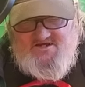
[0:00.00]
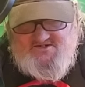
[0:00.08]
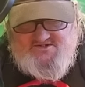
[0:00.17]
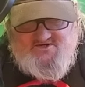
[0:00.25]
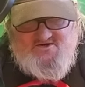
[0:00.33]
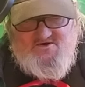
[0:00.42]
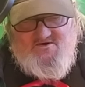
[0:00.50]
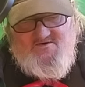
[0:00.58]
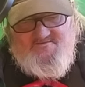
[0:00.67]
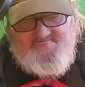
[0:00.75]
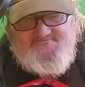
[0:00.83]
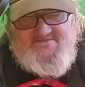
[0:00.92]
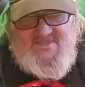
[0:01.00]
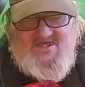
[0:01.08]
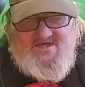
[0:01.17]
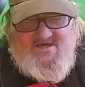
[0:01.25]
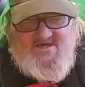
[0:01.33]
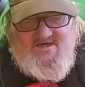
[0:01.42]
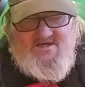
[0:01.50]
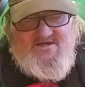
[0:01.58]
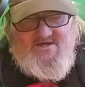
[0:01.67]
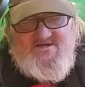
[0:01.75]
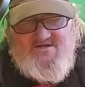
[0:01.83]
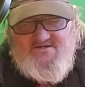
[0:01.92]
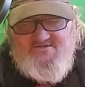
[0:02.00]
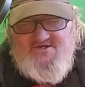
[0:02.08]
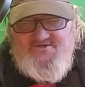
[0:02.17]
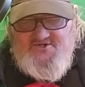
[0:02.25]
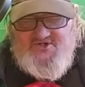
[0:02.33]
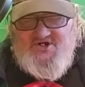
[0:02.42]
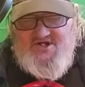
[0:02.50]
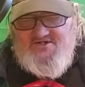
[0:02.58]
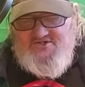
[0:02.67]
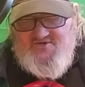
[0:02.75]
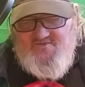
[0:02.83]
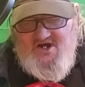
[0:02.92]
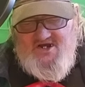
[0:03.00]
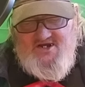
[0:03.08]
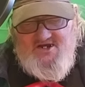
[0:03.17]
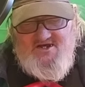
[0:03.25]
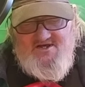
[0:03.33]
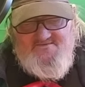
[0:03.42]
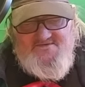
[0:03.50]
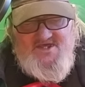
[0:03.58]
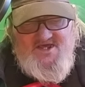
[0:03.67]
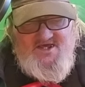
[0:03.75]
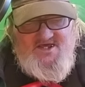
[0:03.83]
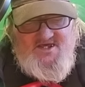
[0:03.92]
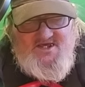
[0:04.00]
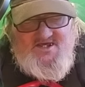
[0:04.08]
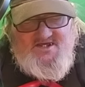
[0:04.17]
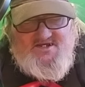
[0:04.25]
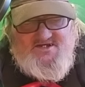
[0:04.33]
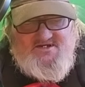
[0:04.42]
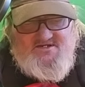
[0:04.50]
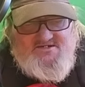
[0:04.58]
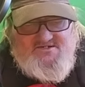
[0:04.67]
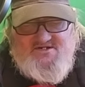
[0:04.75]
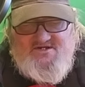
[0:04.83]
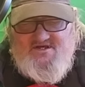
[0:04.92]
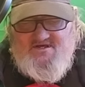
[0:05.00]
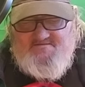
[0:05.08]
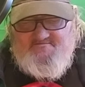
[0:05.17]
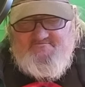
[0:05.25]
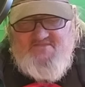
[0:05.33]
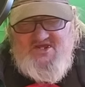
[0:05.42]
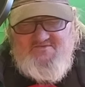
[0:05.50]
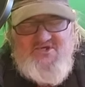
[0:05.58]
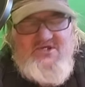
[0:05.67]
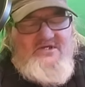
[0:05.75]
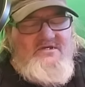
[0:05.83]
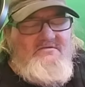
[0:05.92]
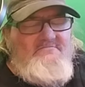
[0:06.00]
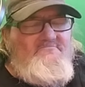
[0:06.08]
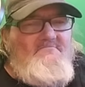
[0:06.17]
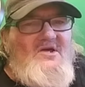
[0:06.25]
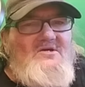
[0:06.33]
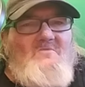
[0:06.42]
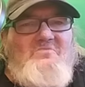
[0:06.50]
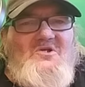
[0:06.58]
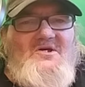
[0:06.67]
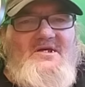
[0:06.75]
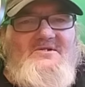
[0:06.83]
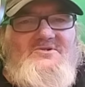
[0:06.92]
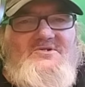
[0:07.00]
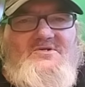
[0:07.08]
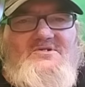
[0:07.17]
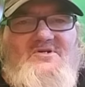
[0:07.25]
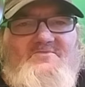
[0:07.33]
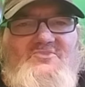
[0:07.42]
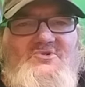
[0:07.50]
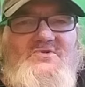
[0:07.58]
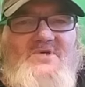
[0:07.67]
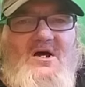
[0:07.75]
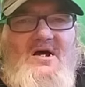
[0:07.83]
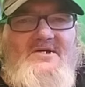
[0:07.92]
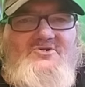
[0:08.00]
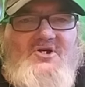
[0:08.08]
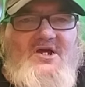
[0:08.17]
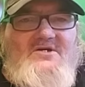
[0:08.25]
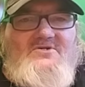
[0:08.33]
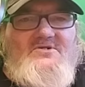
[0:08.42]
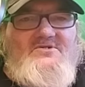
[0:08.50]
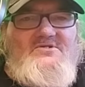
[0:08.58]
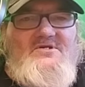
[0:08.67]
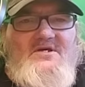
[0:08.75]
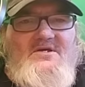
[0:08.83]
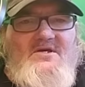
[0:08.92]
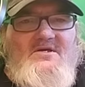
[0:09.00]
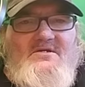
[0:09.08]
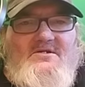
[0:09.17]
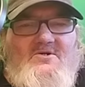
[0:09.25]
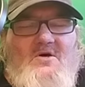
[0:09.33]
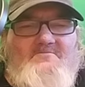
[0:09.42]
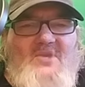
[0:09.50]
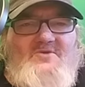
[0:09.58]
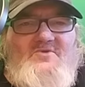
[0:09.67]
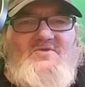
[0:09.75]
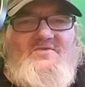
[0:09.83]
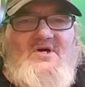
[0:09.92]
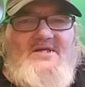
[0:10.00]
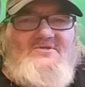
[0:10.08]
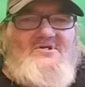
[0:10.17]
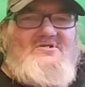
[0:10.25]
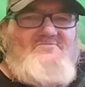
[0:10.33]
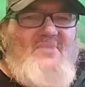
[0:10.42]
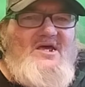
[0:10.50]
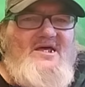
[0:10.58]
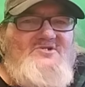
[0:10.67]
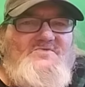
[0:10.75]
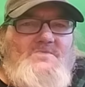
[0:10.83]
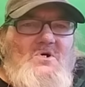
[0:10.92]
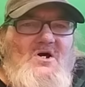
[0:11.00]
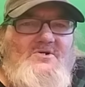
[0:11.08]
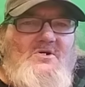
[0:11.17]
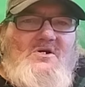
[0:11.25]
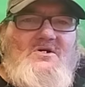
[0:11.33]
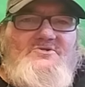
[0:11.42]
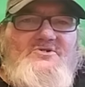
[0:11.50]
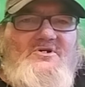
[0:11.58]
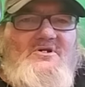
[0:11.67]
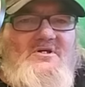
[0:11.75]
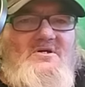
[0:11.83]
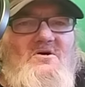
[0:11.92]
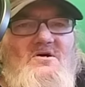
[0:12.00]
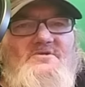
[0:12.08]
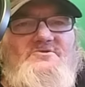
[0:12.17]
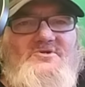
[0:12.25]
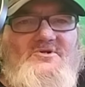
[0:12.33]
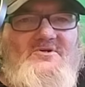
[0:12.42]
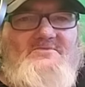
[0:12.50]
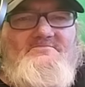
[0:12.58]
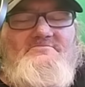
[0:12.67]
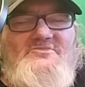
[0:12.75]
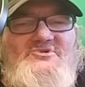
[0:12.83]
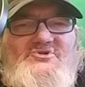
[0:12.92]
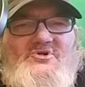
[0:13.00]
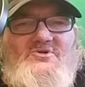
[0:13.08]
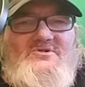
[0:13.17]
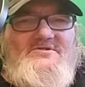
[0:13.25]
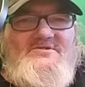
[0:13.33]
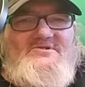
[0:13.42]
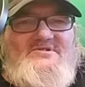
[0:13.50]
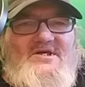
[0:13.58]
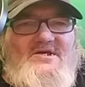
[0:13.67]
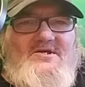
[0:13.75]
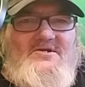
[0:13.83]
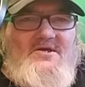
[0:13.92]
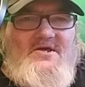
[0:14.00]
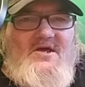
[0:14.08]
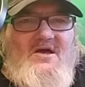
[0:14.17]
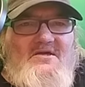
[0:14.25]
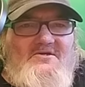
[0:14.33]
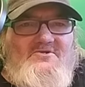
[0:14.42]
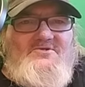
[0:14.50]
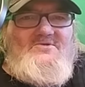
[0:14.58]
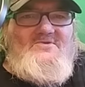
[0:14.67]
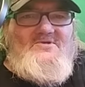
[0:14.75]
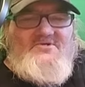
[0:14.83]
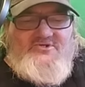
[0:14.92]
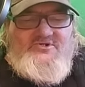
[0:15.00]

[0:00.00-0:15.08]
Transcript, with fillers: So uh, another chance you might have is uh, maybe make a plan to subdue the hijackers. You know, maybe you've got this badge of honor on your on your shirt saying, "Hey, I can do this."